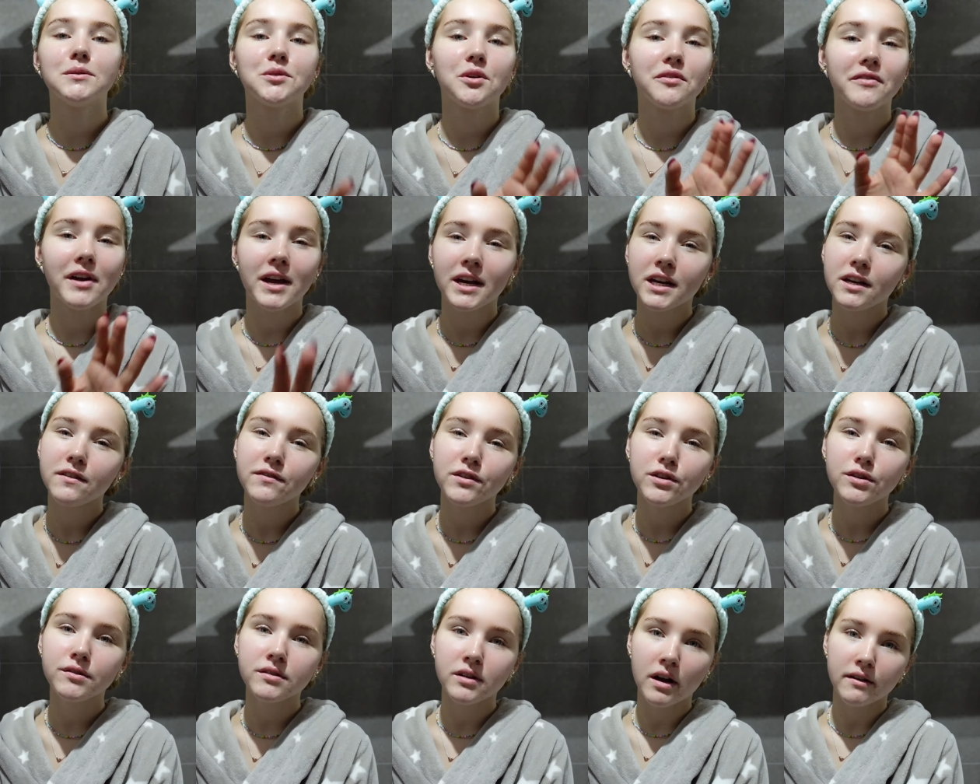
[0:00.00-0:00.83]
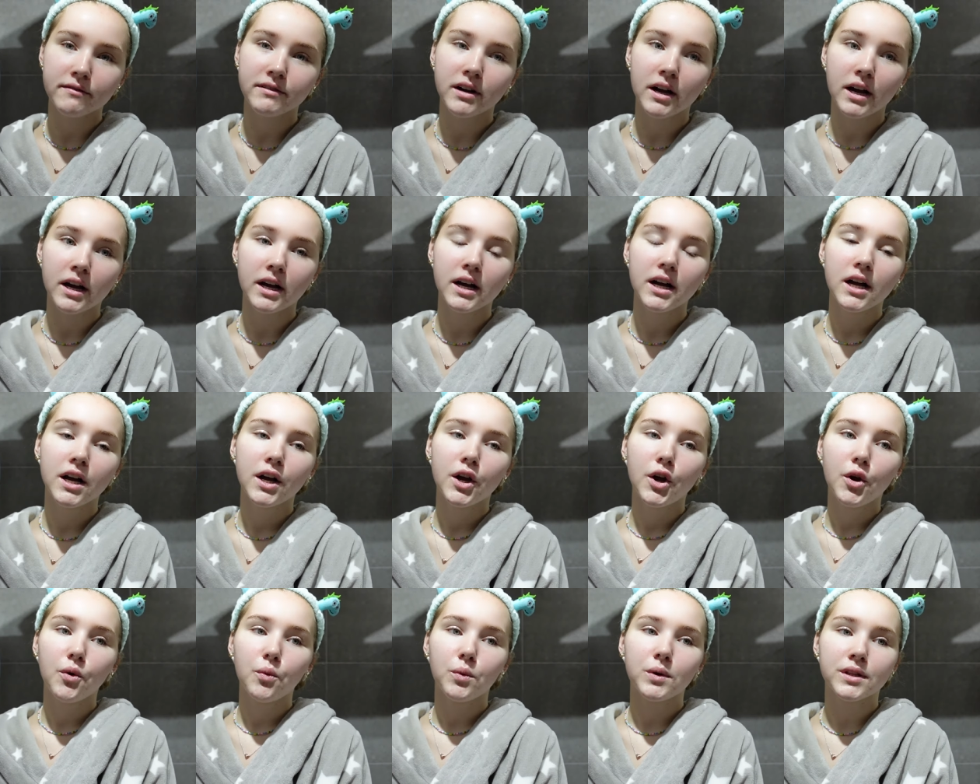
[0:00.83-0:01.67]
So if any of you suffer
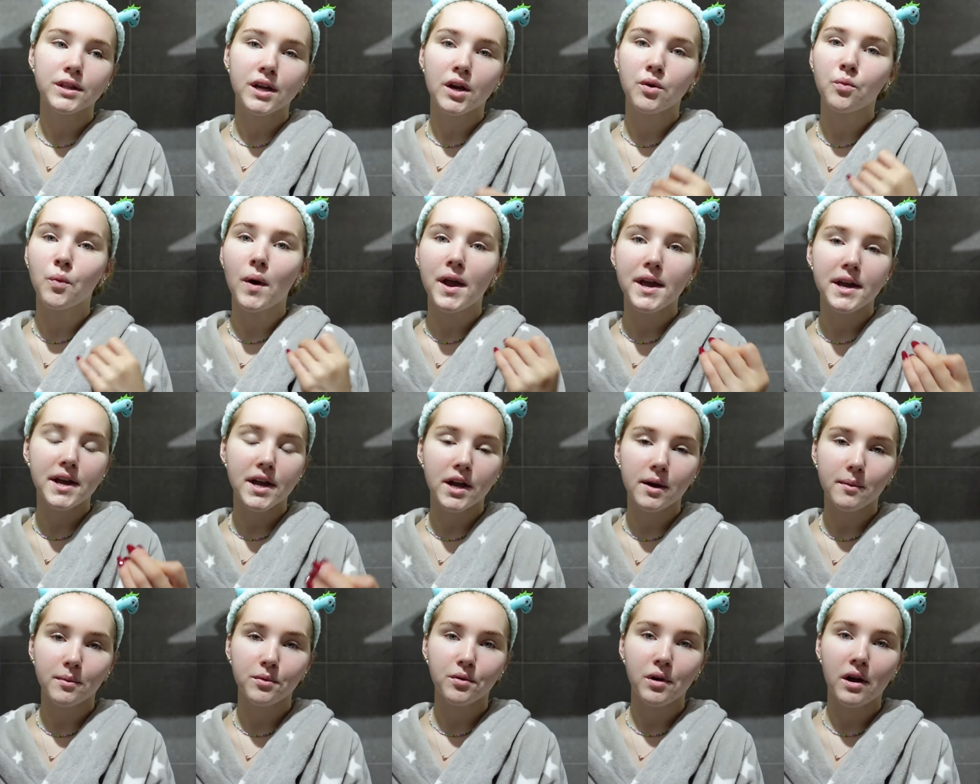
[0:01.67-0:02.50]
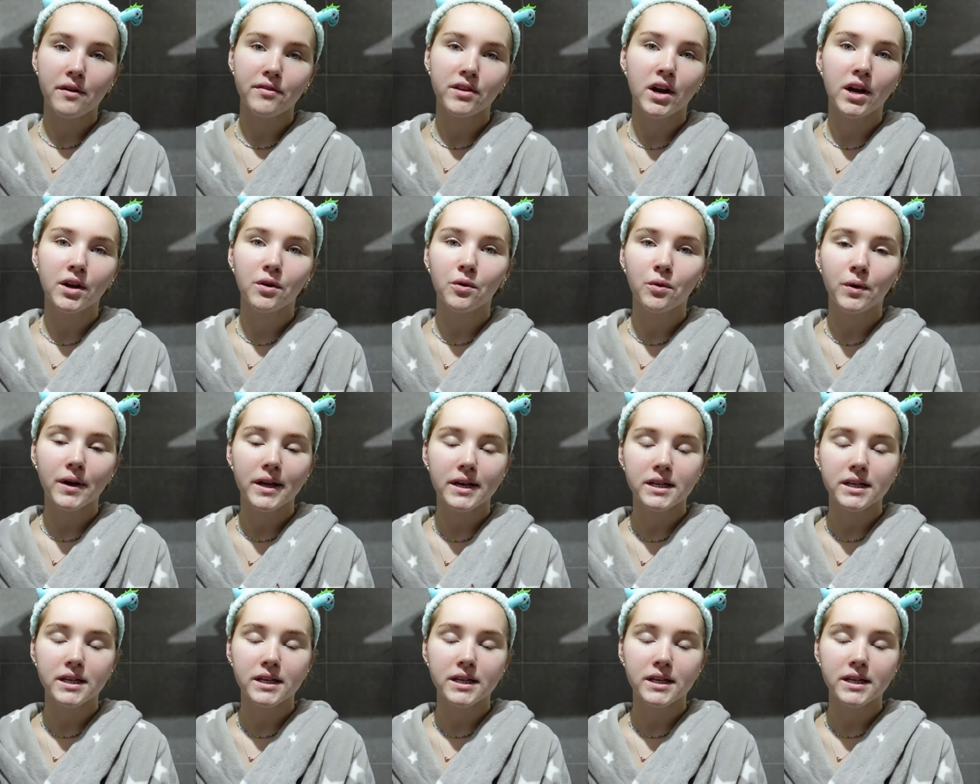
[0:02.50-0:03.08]
with like waking up throughout the night or